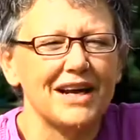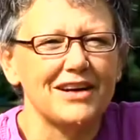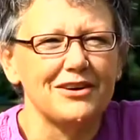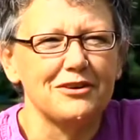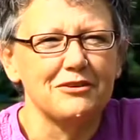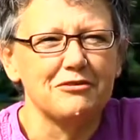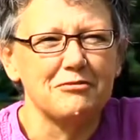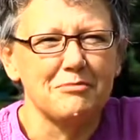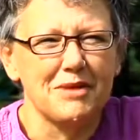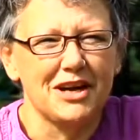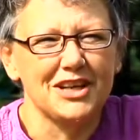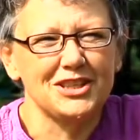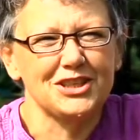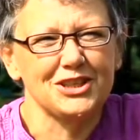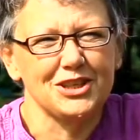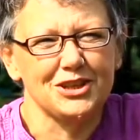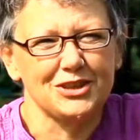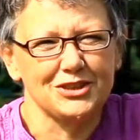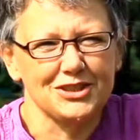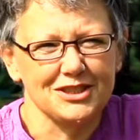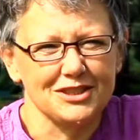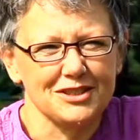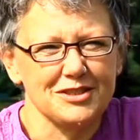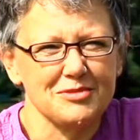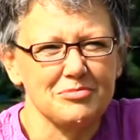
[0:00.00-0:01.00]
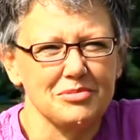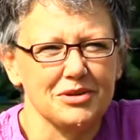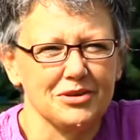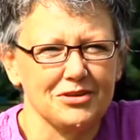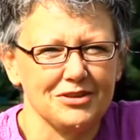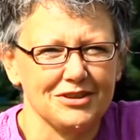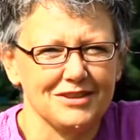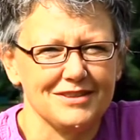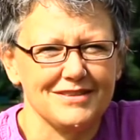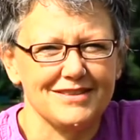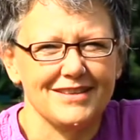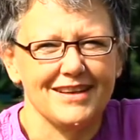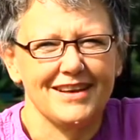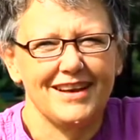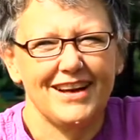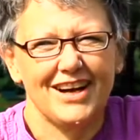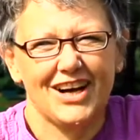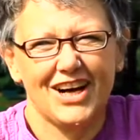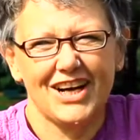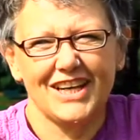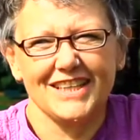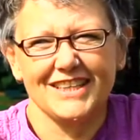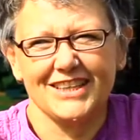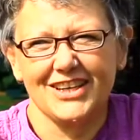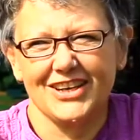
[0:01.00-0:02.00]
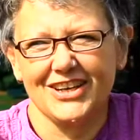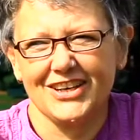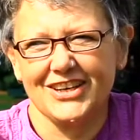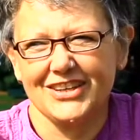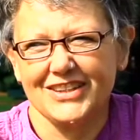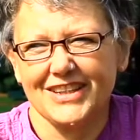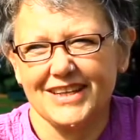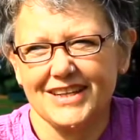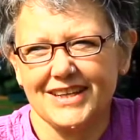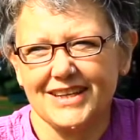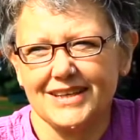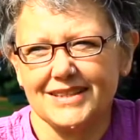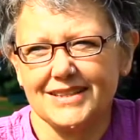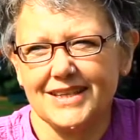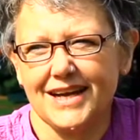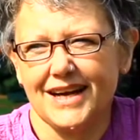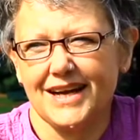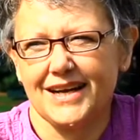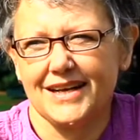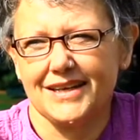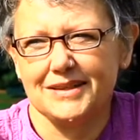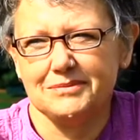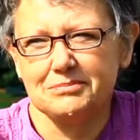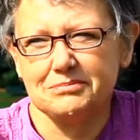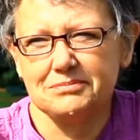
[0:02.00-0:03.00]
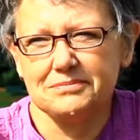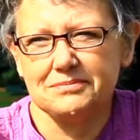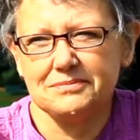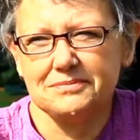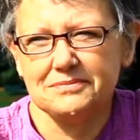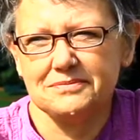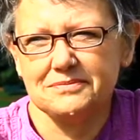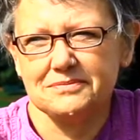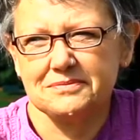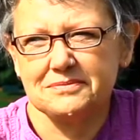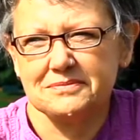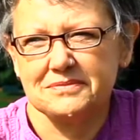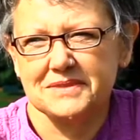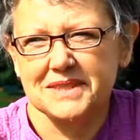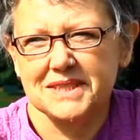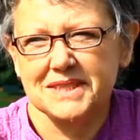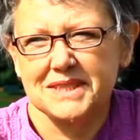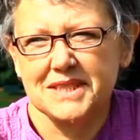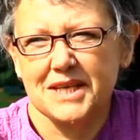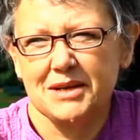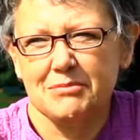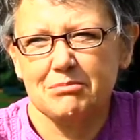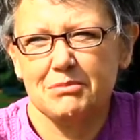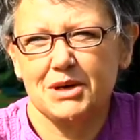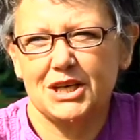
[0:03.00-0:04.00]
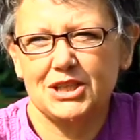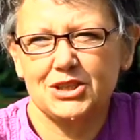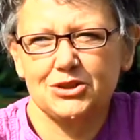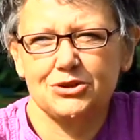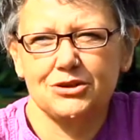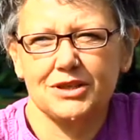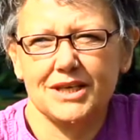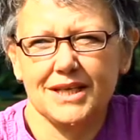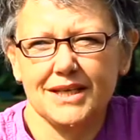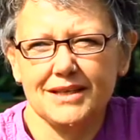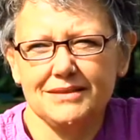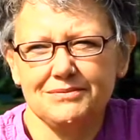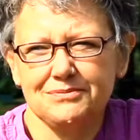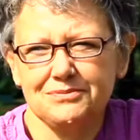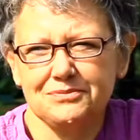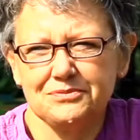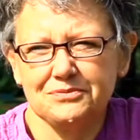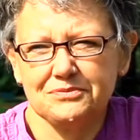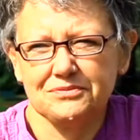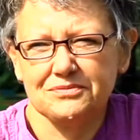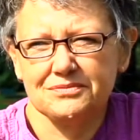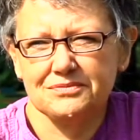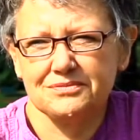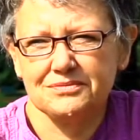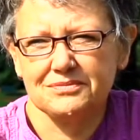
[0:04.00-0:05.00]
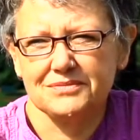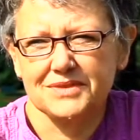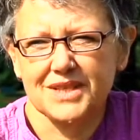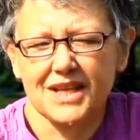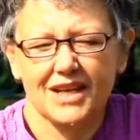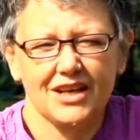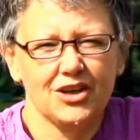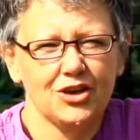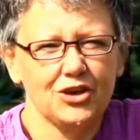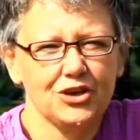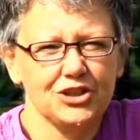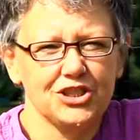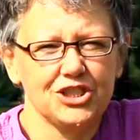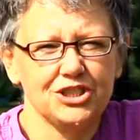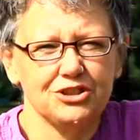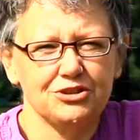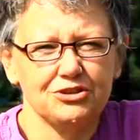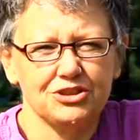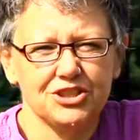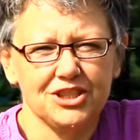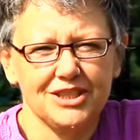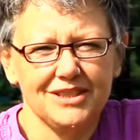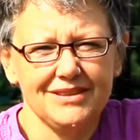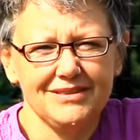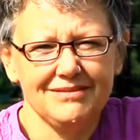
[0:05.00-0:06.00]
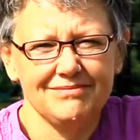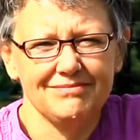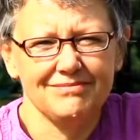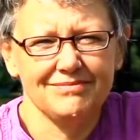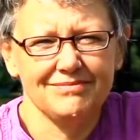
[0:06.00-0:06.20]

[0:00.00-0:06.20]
off my shoulders, because I'd know that my daughter and her children